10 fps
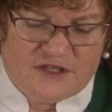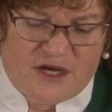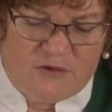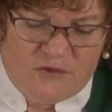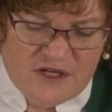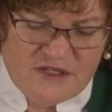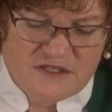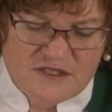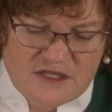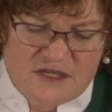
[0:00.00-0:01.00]
that we
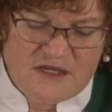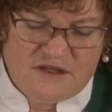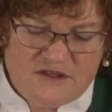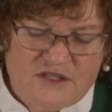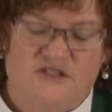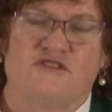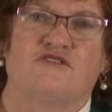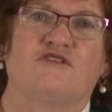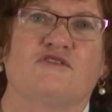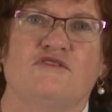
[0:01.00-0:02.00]
see these
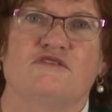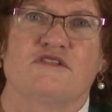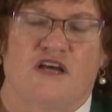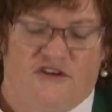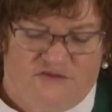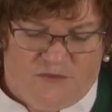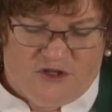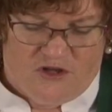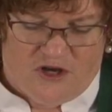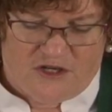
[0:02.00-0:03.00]
circles of
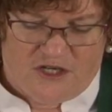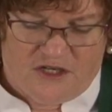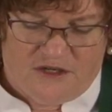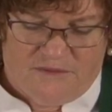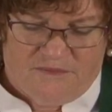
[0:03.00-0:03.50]
belonging